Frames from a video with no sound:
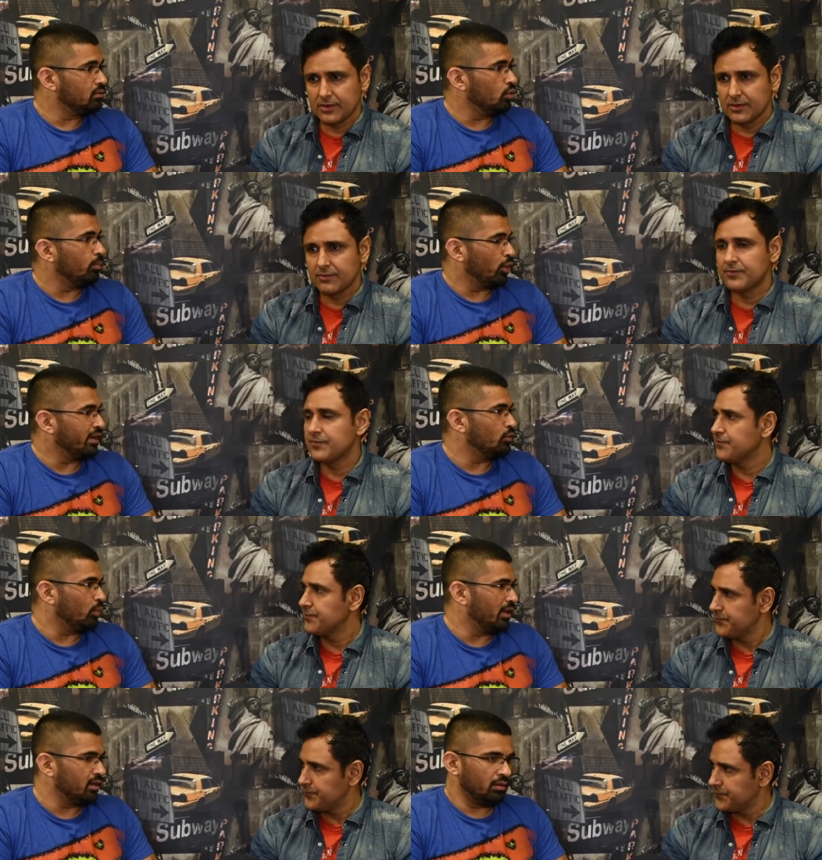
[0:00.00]
Speaker 1: to a point
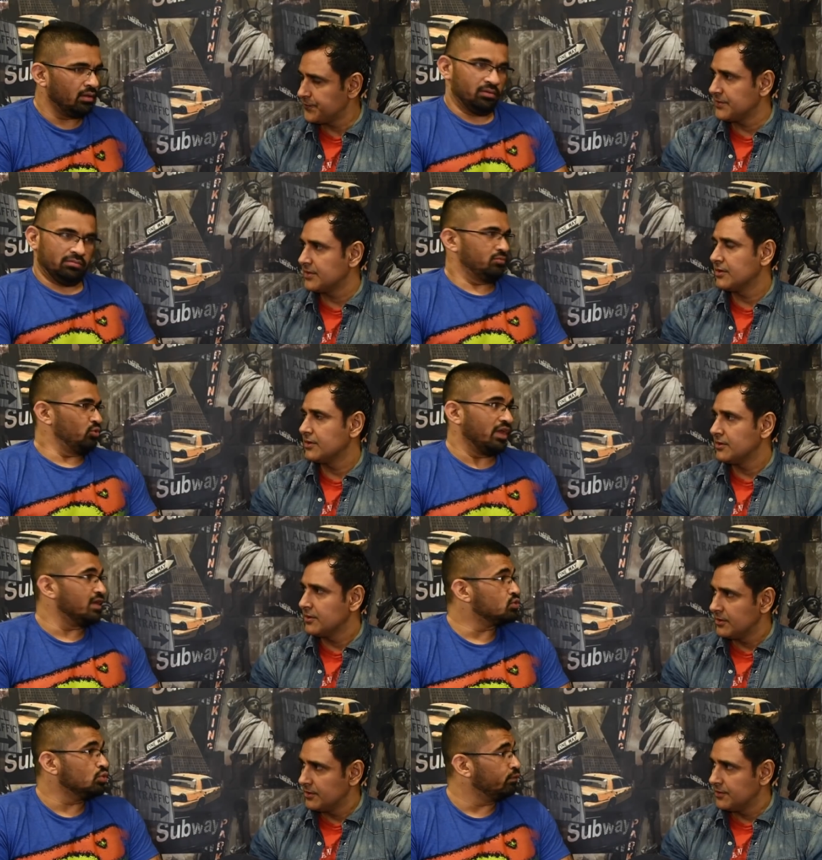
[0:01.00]
where today
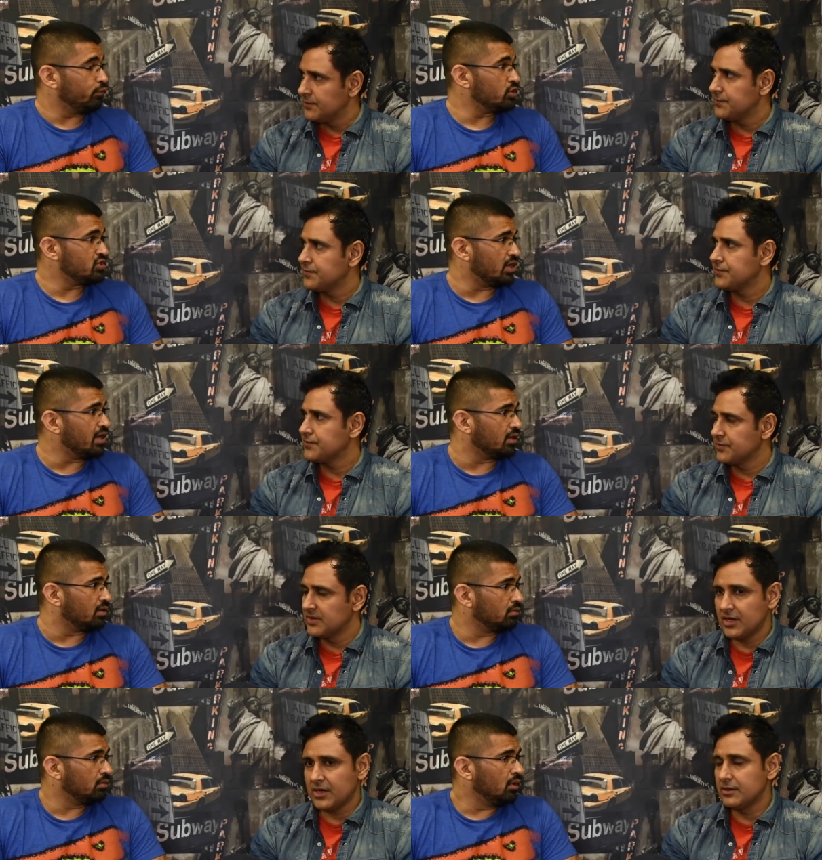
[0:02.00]
he's known for his striking.
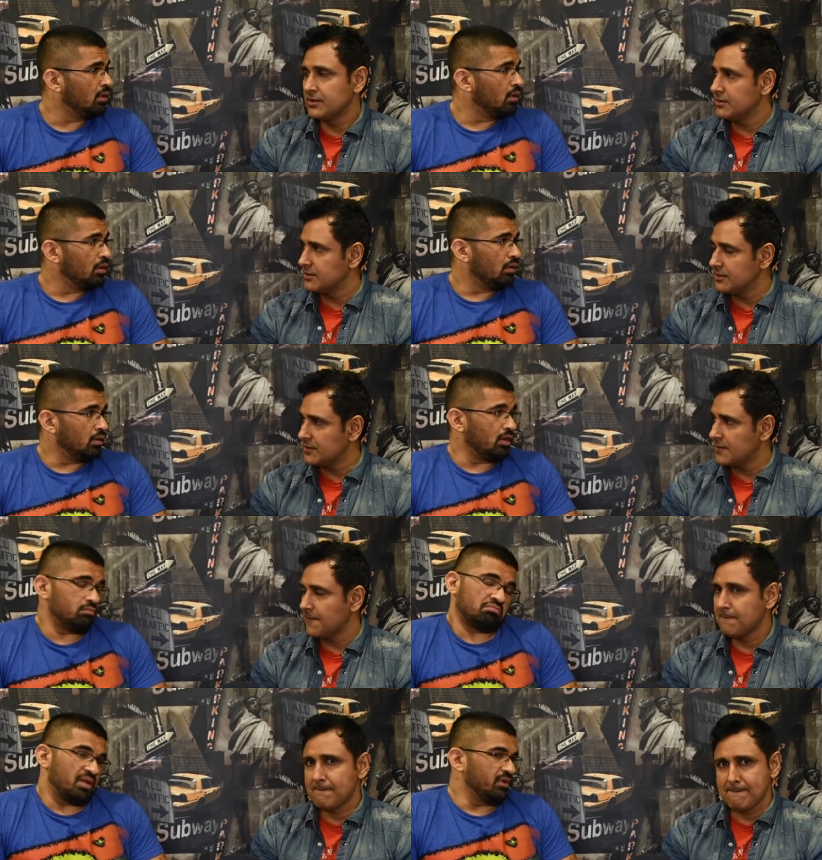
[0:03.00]
Yeah. Yeah.
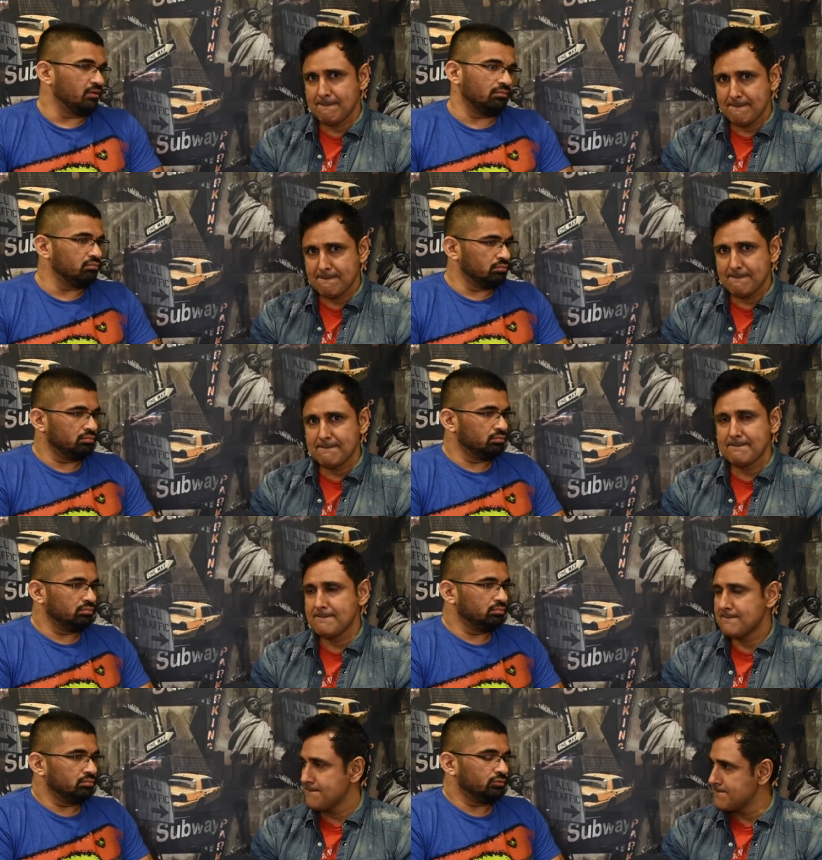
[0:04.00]
I mean,
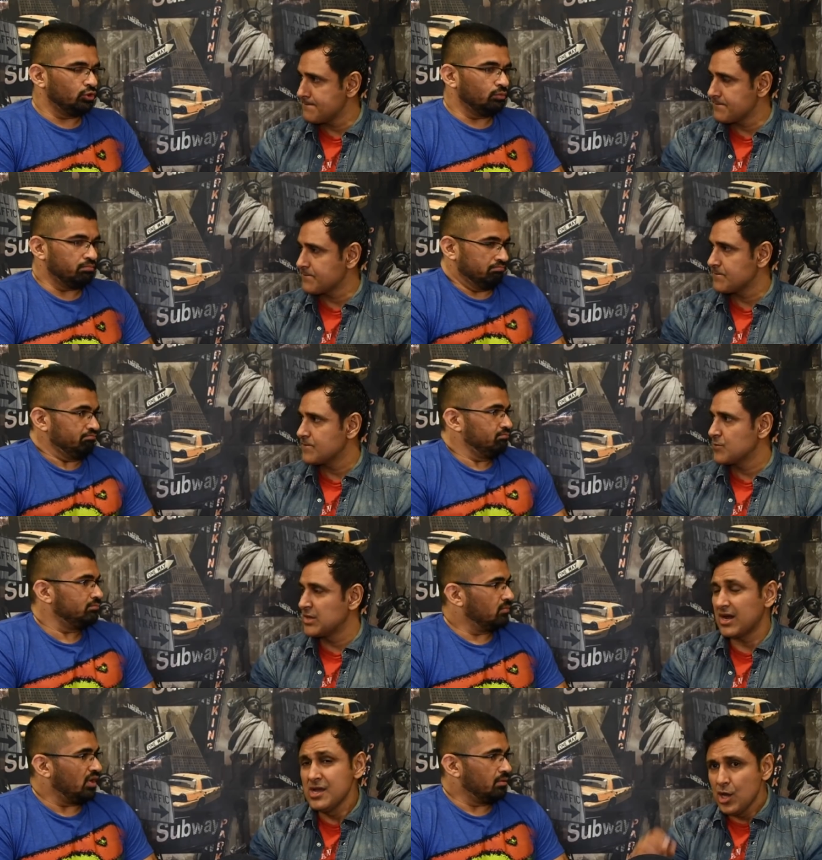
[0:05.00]
so.
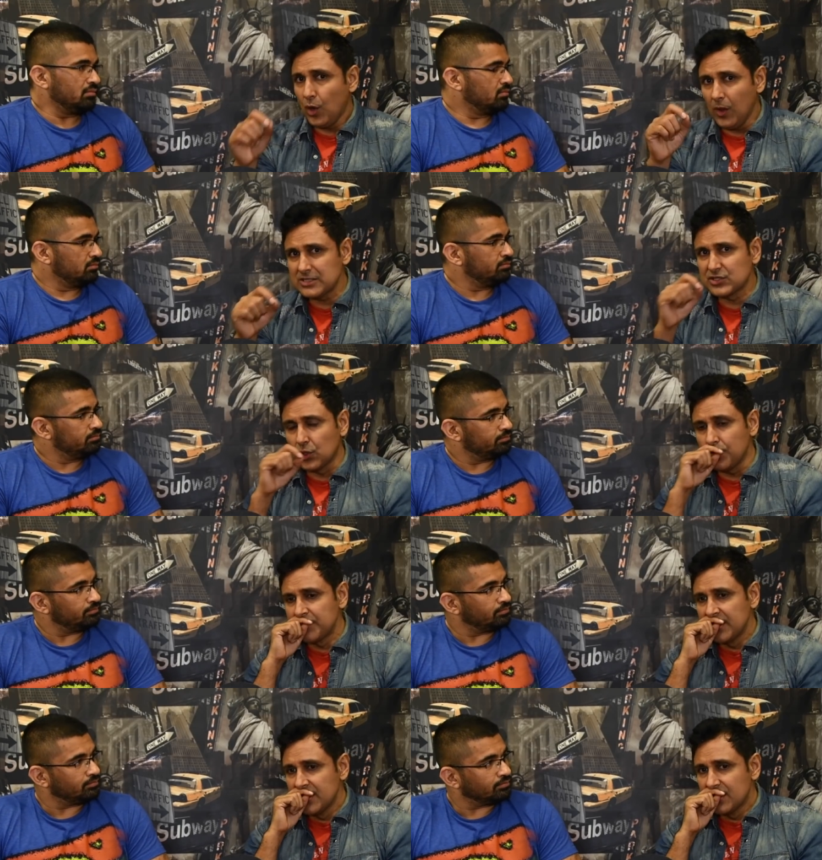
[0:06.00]
Speaker 2: Yeah. Also,
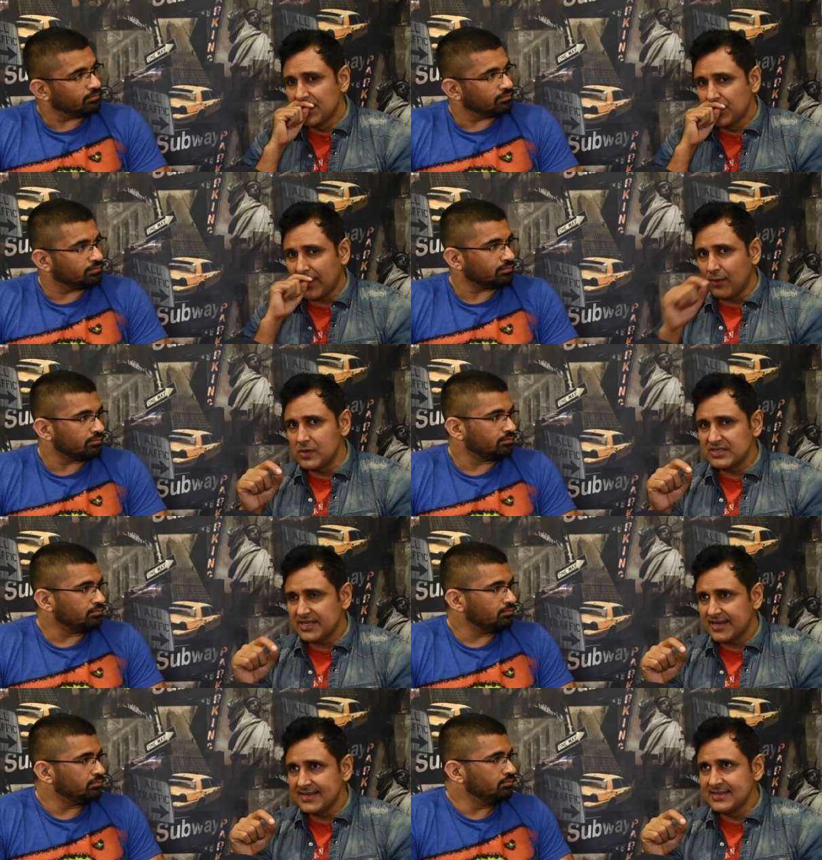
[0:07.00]
uh, what I want to
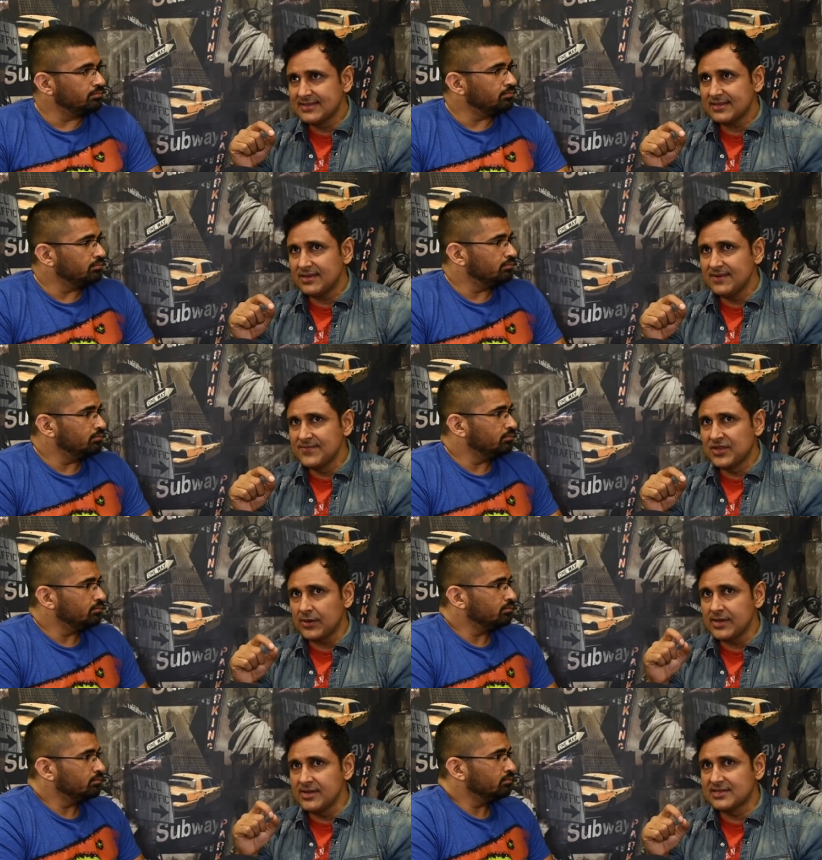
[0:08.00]
say is there
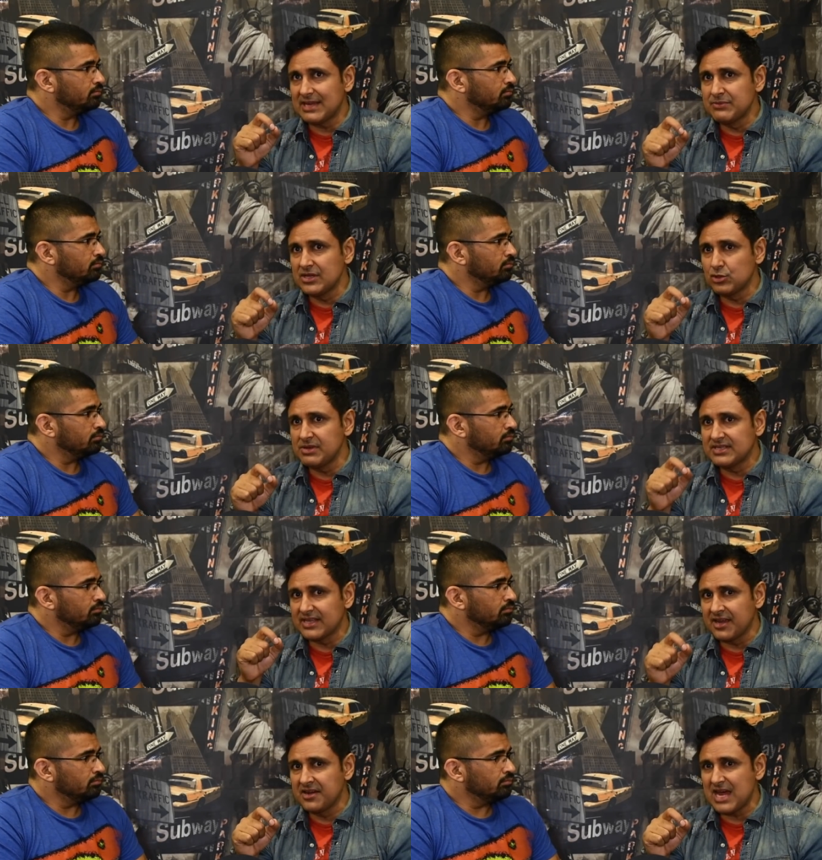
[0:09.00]
is something to be
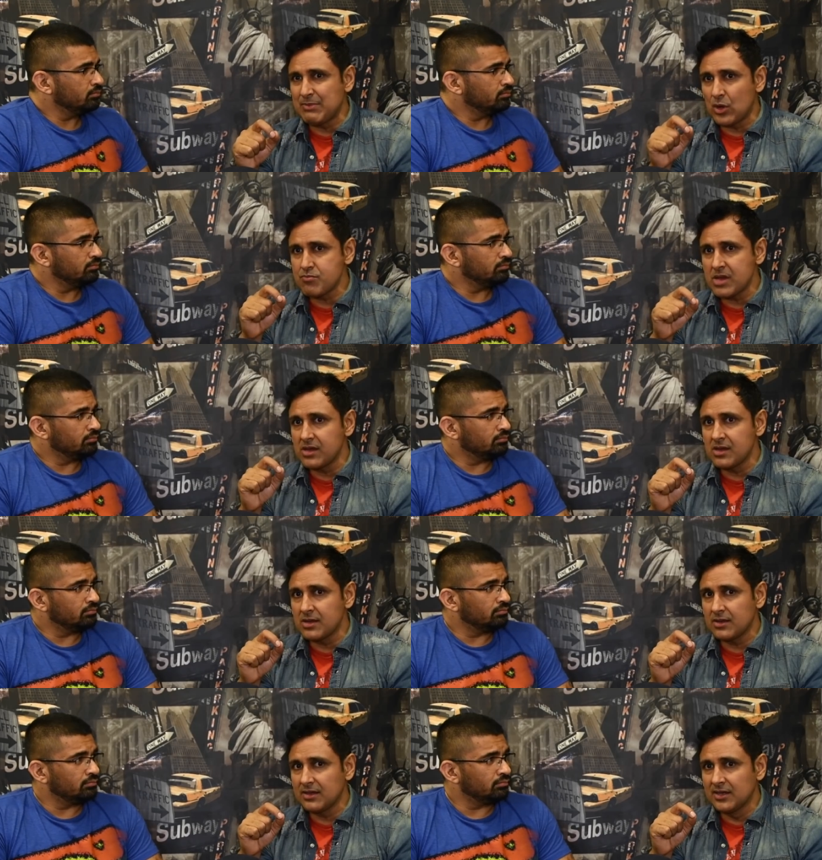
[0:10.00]
said about making a,
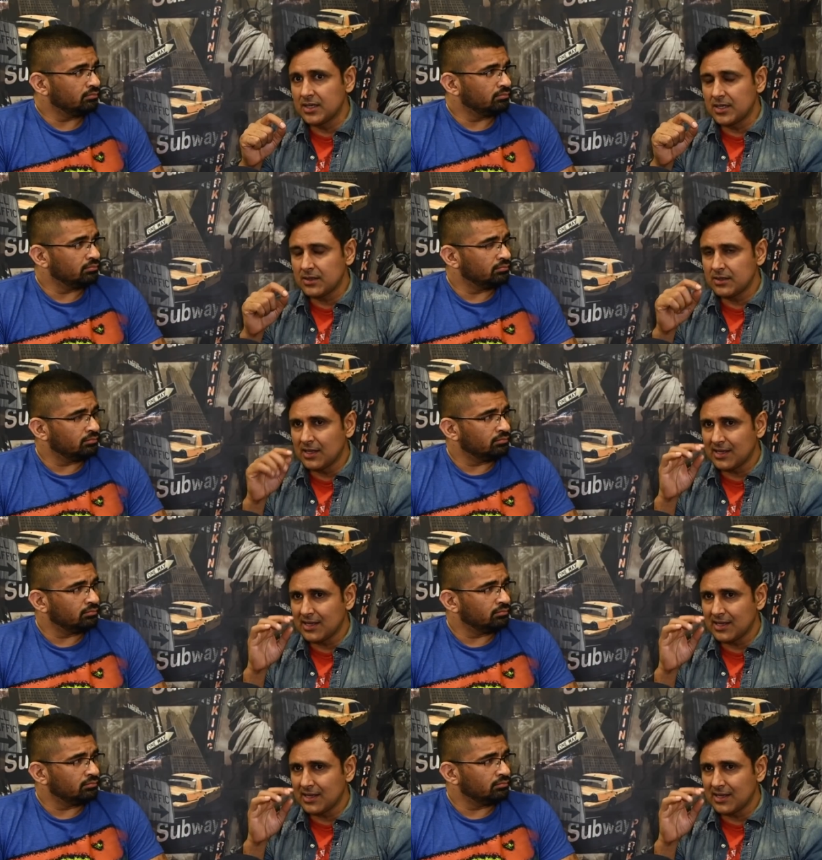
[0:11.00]
a, a, a